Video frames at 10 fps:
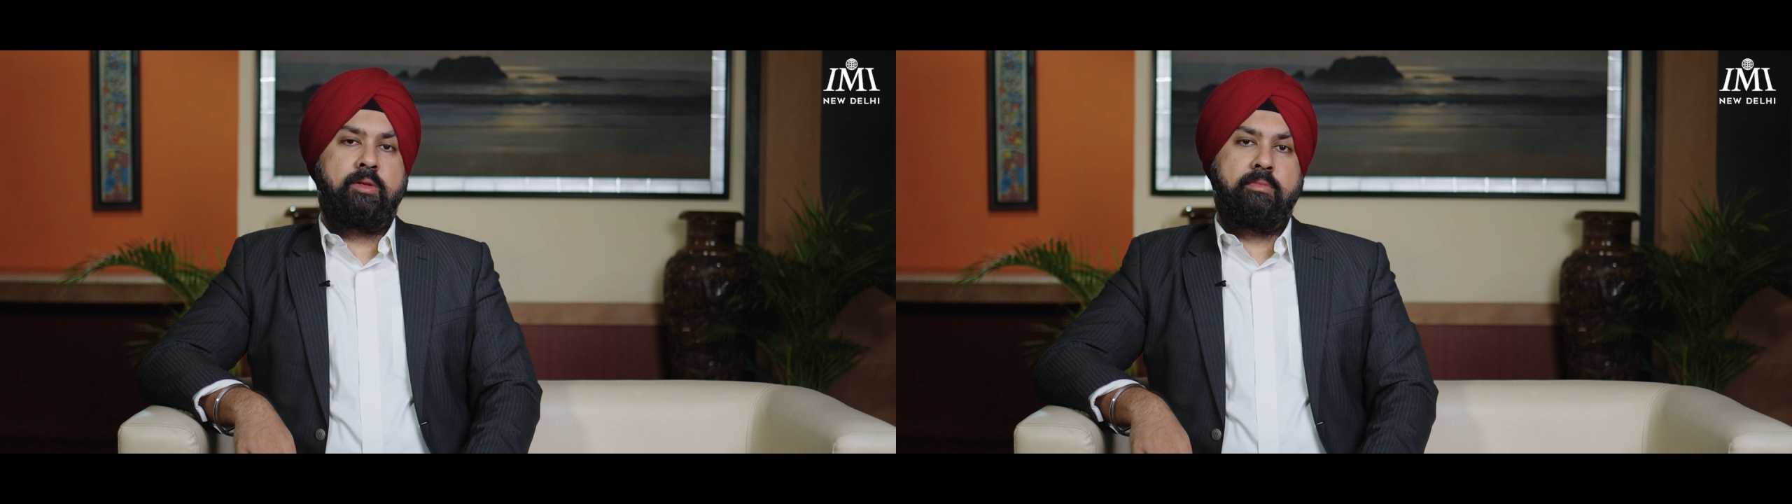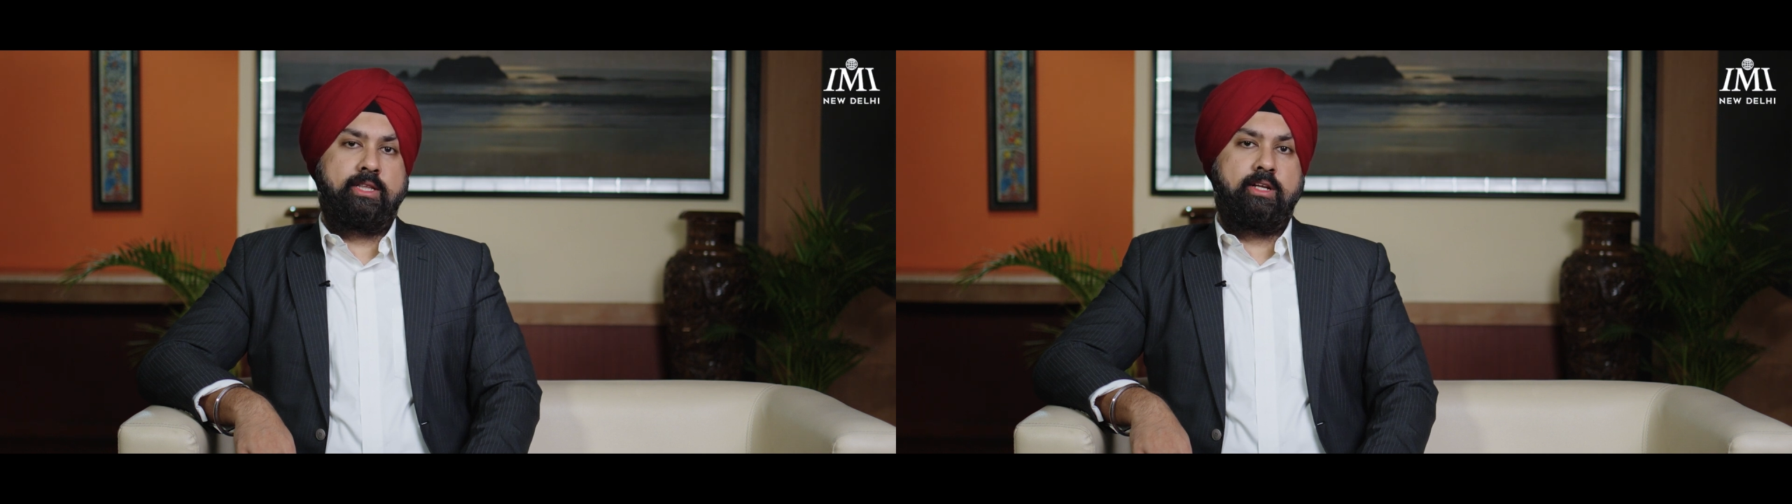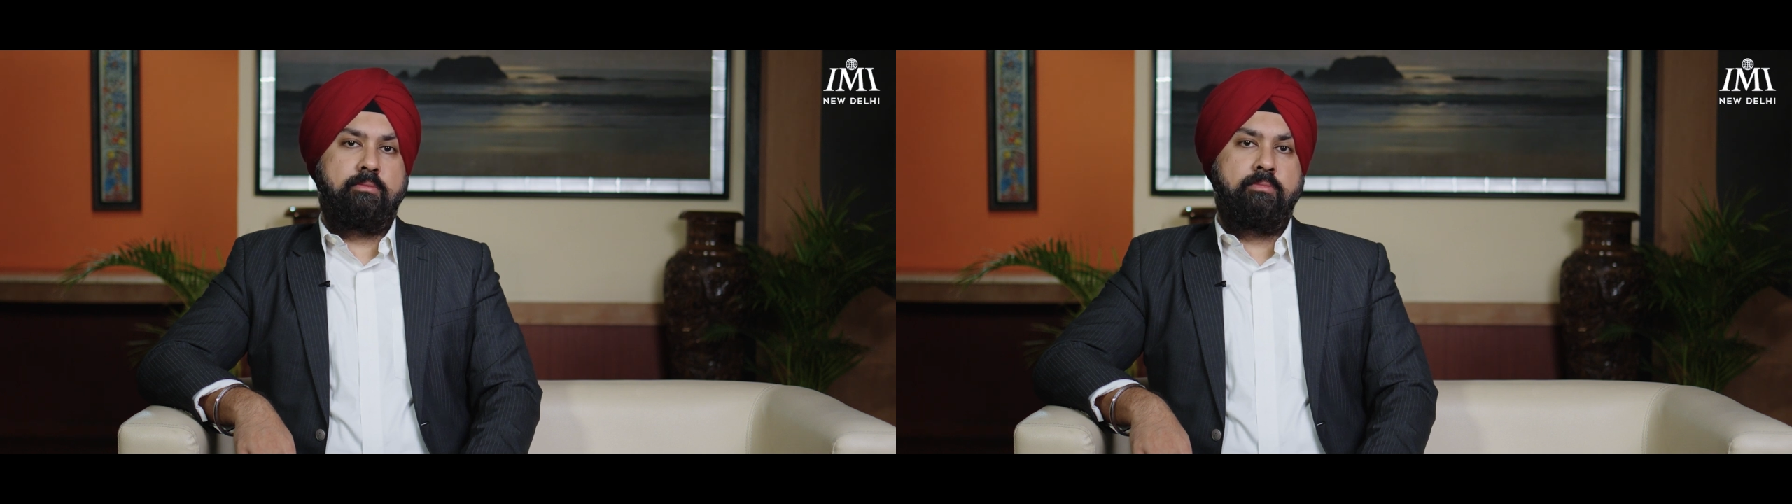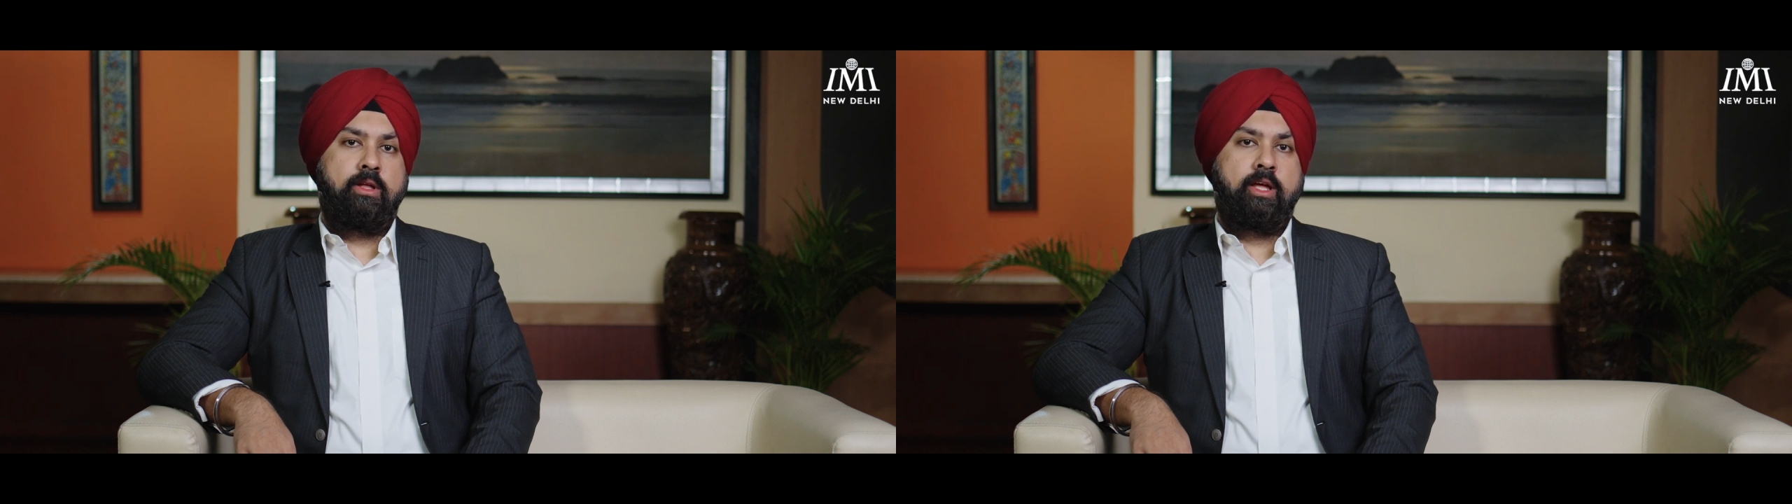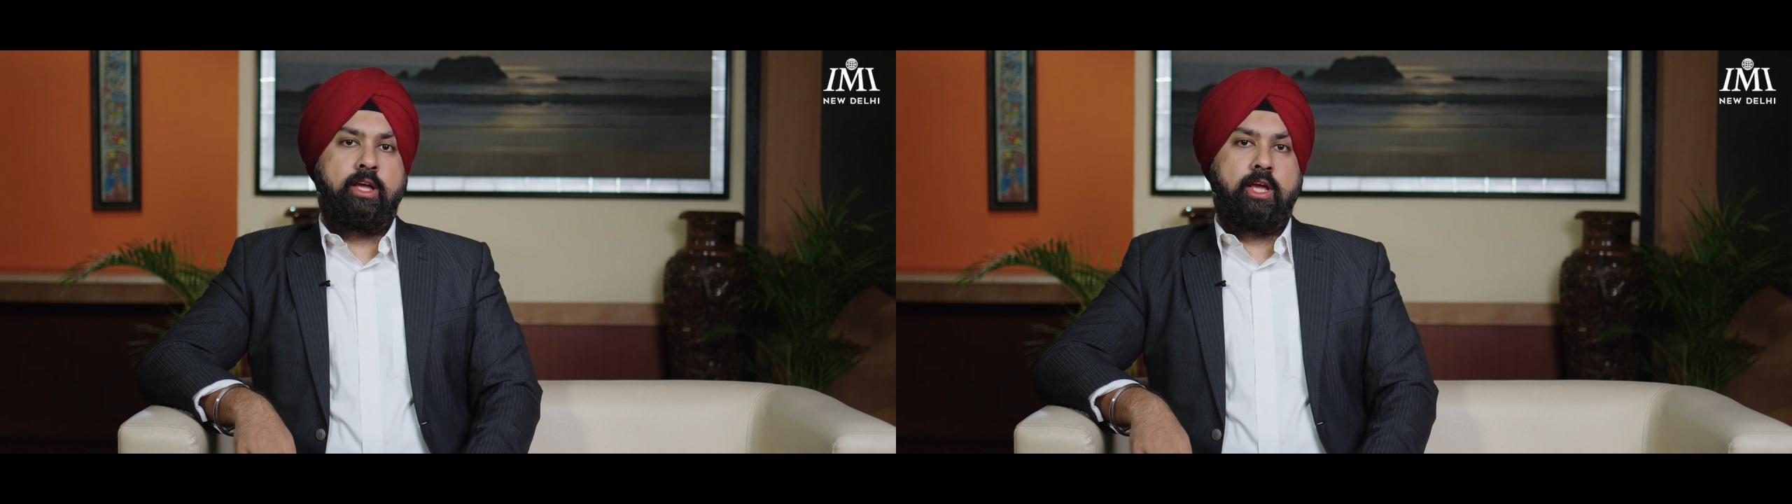Mehtab,
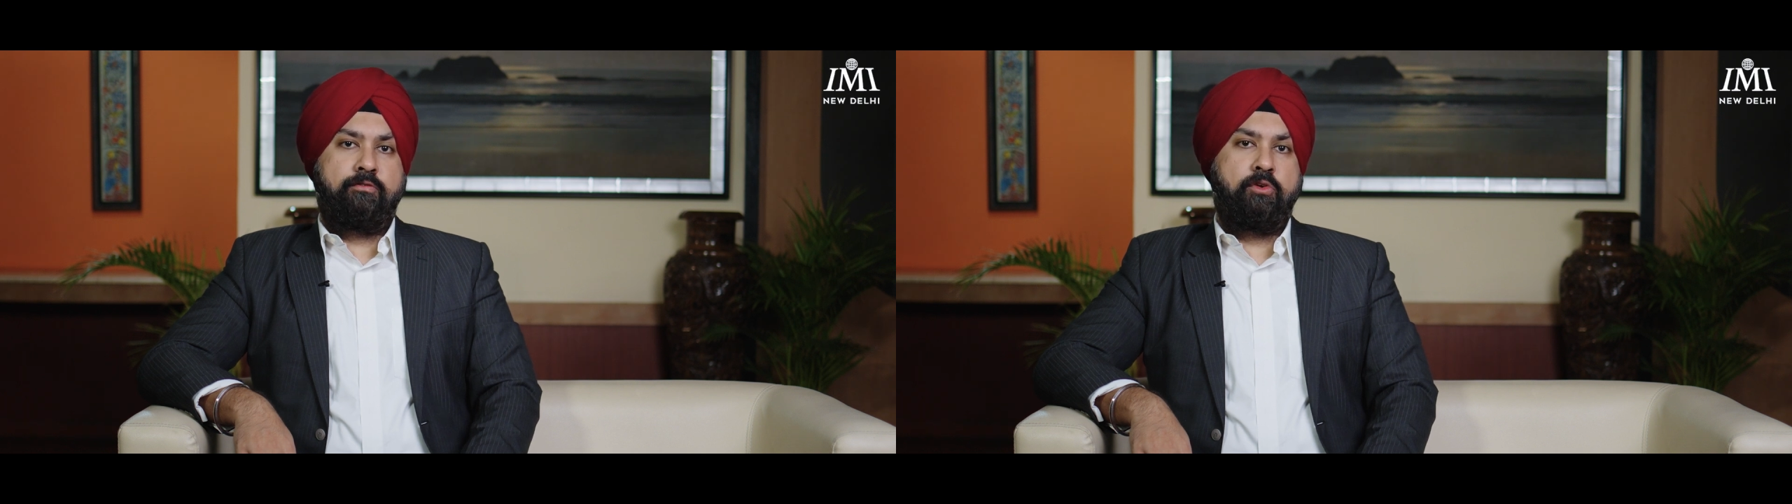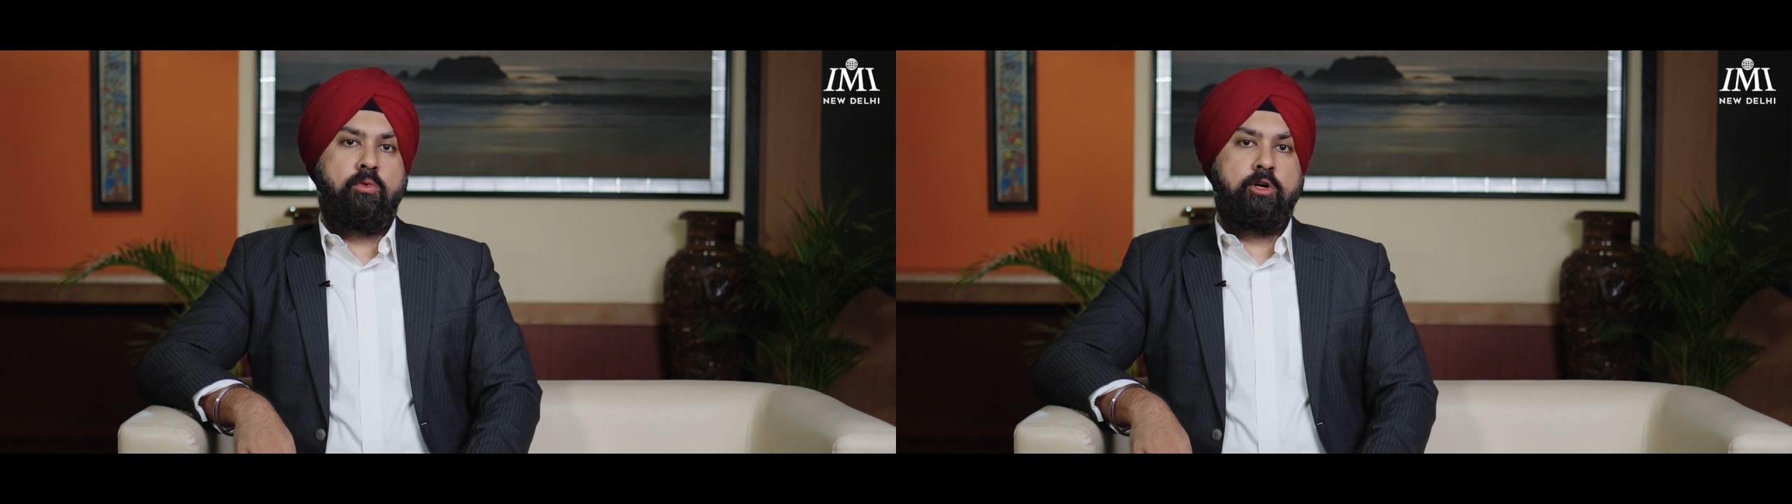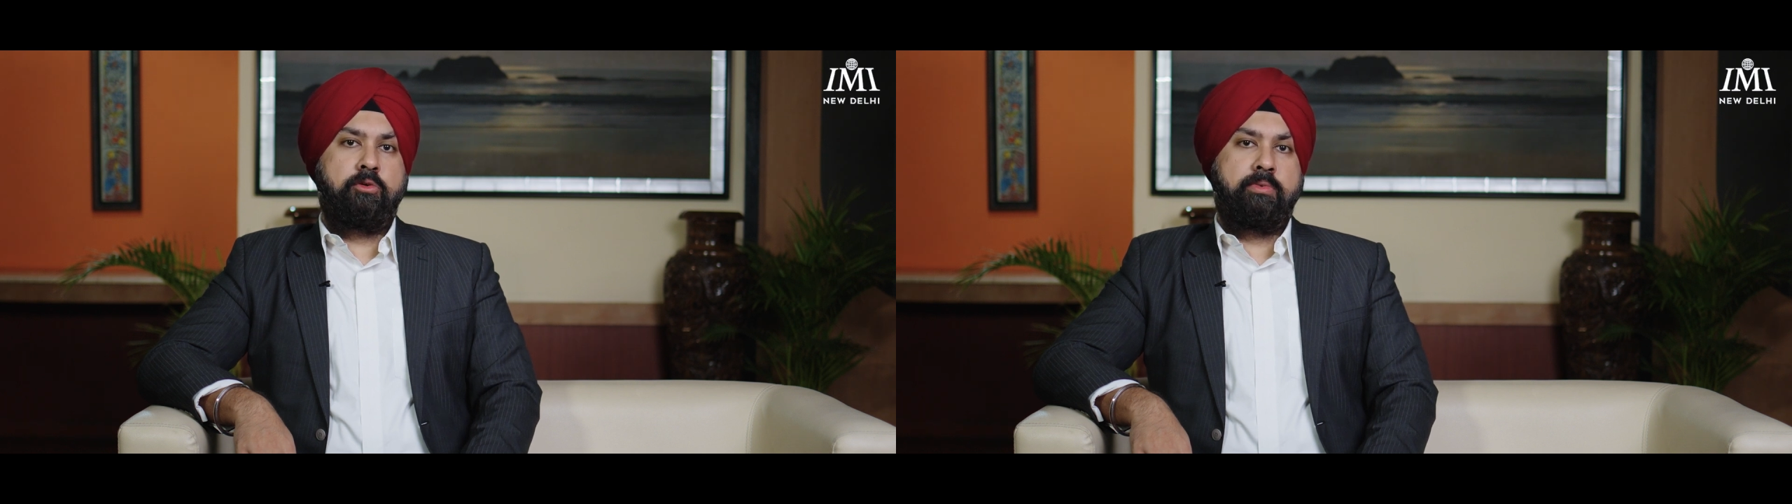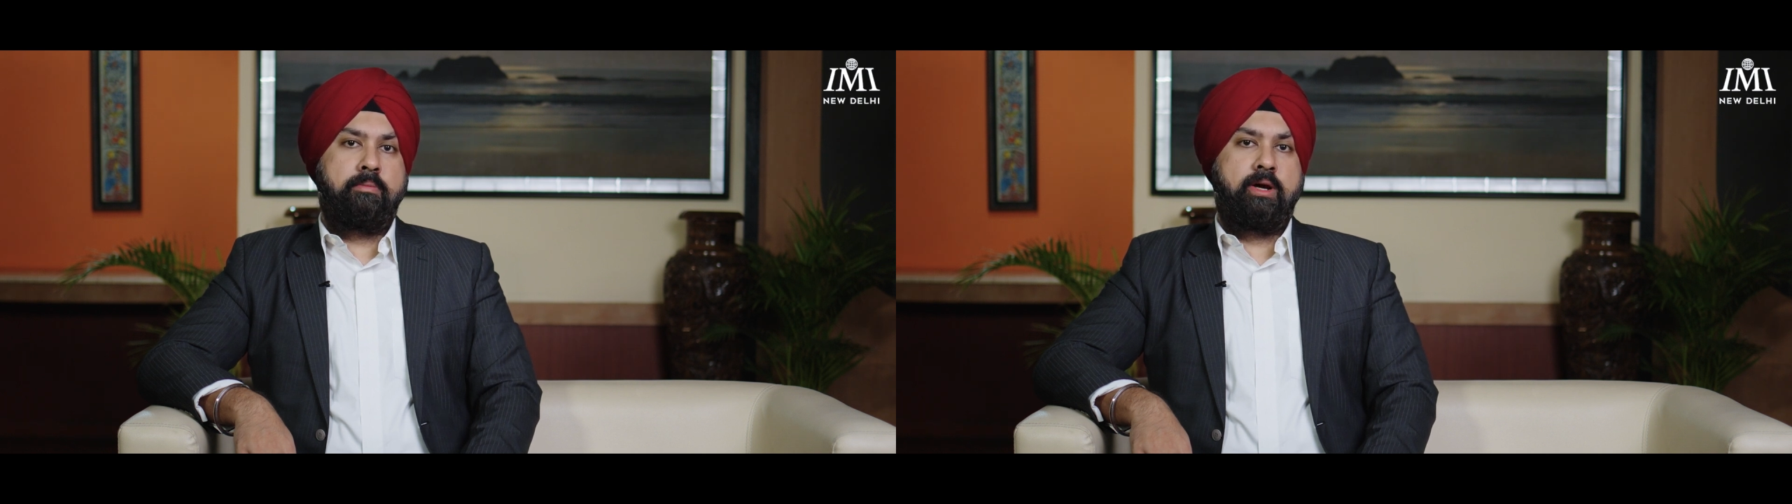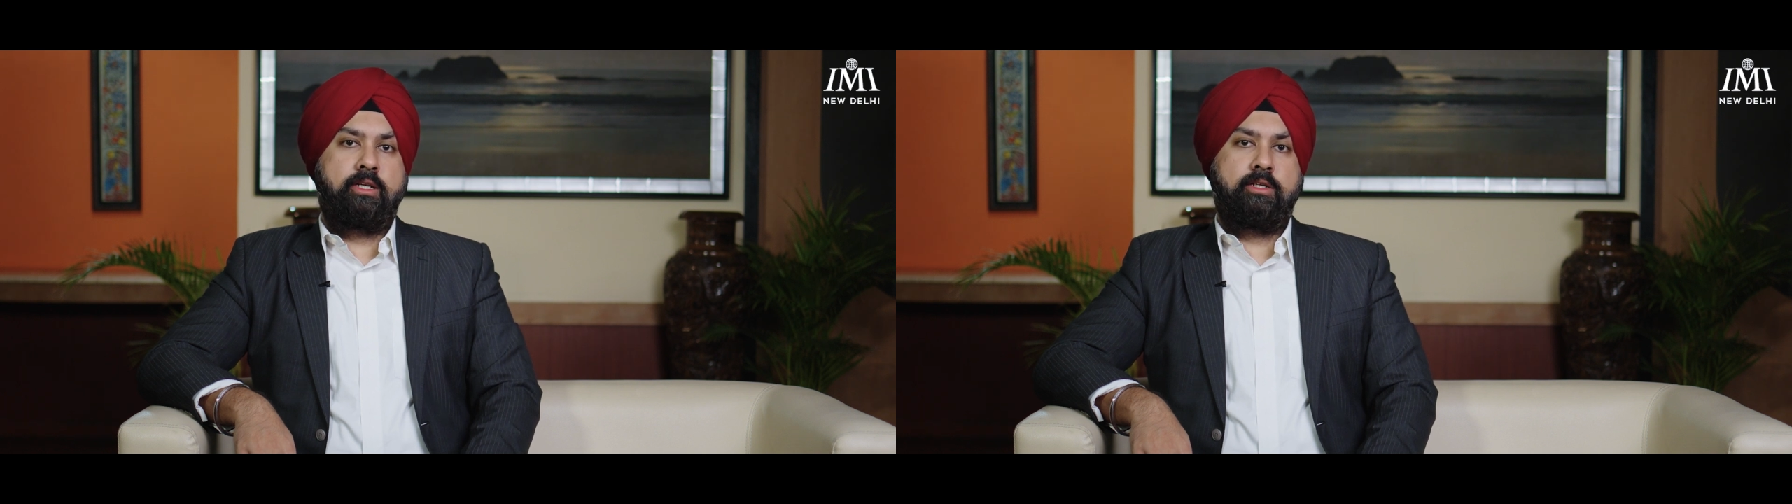if you want to be a
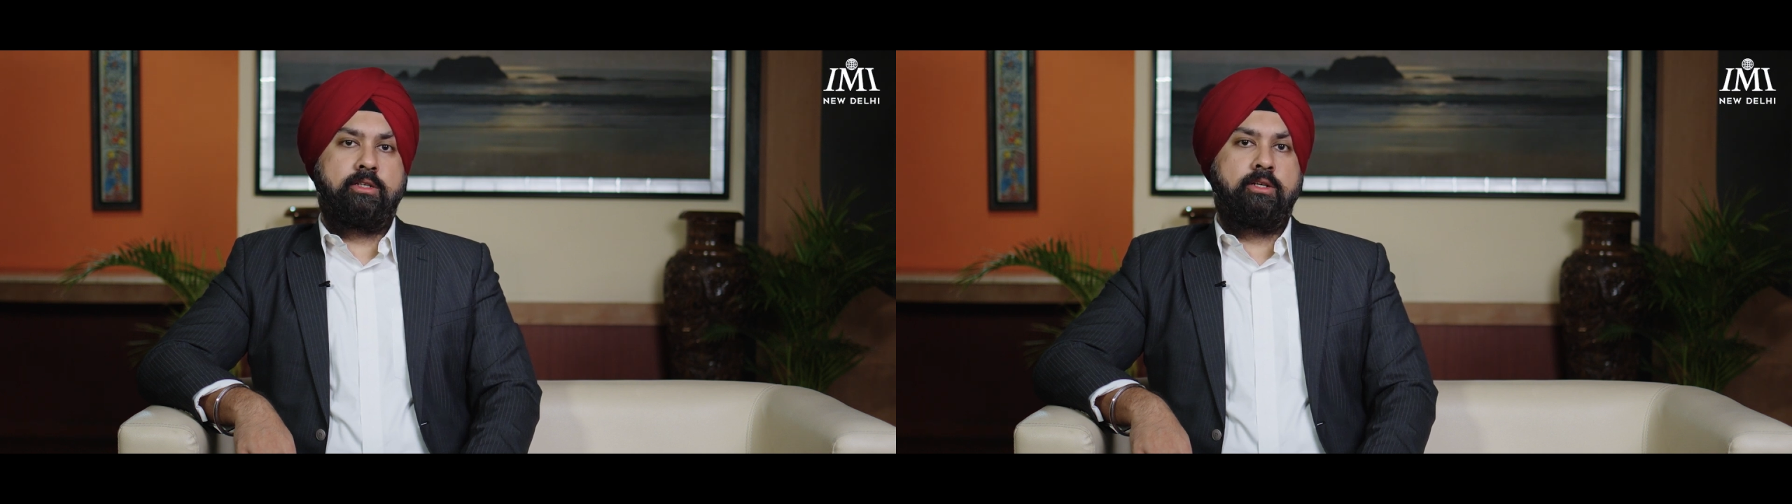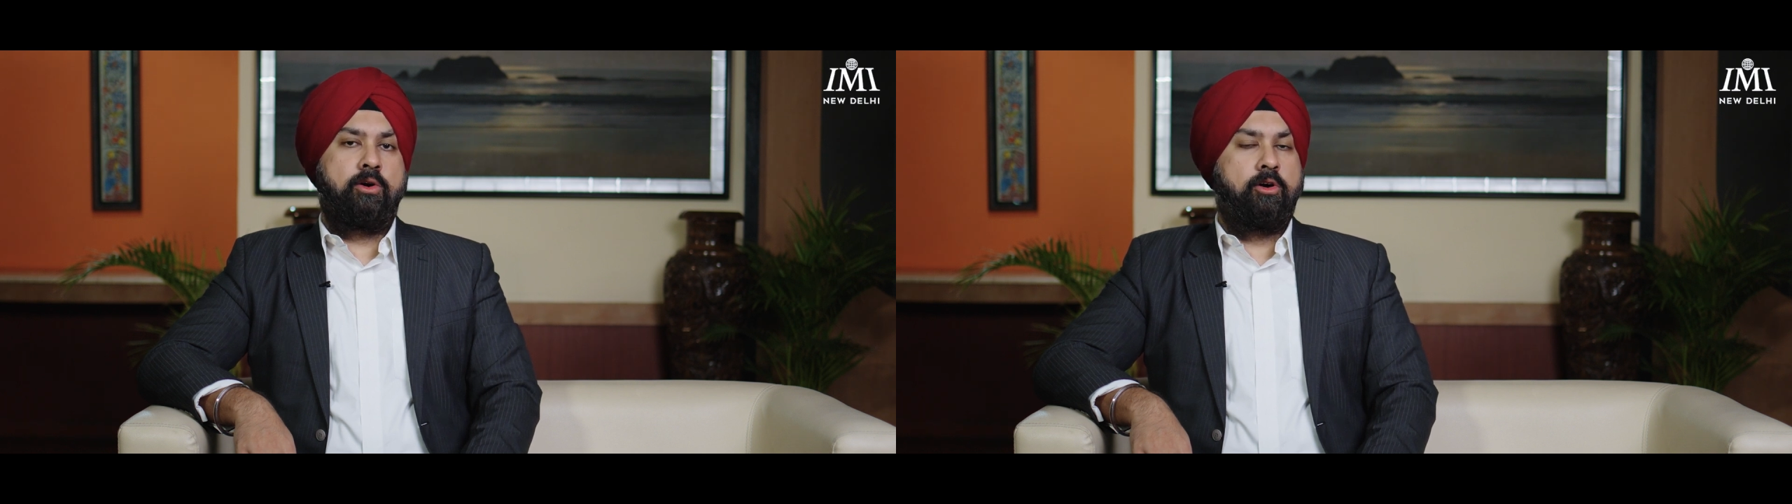marketer